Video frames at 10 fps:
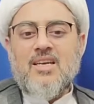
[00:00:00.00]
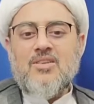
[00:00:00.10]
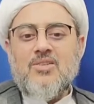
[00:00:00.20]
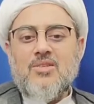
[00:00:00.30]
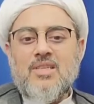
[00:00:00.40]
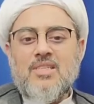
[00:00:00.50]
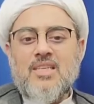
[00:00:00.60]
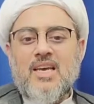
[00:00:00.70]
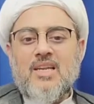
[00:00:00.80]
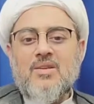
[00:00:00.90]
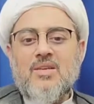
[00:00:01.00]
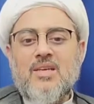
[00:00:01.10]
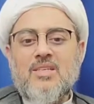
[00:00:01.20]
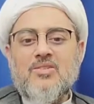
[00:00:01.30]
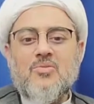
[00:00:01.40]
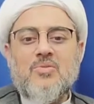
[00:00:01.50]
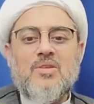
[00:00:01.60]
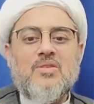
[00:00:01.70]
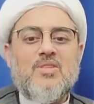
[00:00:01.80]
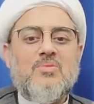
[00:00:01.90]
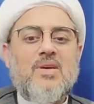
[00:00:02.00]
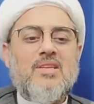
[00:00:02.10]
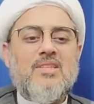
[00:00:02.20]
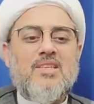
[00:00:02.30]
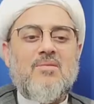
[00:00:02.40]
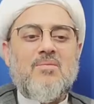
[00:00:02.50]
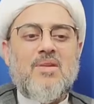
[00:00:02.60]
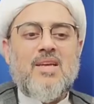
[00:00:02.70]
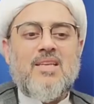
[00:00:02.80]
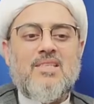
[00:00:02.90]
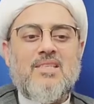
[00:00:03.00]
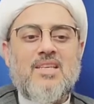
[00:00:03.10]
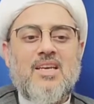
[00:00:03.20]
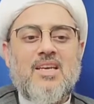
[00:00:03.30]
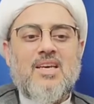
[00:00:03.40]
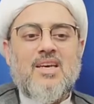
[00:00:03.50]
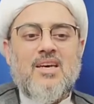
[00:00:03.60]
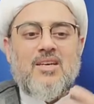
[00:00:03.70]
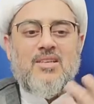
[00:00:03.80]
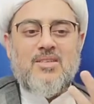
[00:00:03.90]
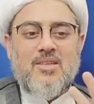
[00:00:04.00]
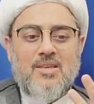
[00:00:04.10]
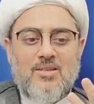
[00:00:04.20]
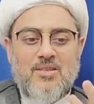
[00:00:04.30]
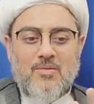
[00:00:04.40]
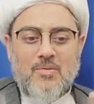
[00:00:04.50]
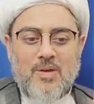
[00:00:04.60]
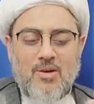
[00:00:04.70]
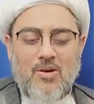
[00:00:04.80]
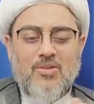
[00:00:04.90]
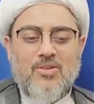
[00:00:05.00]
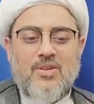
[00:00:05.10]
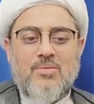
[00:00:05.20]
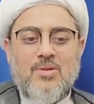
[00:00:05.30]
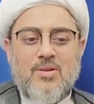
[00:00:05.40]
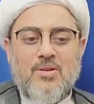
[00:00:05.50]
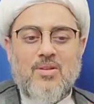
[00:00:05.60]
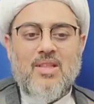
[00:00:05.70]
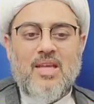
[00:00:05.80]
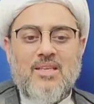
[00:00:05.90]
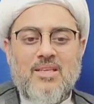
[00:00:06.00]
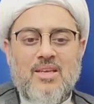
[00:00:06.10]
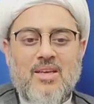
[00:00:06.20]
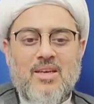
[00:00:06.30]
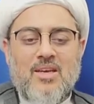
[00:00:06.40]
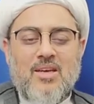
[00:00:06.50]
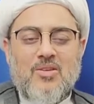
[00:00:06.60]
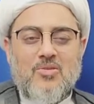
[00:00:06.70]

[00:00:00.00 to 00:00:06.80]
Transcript: this head is to be respected and placed in somewhere honorable, not that you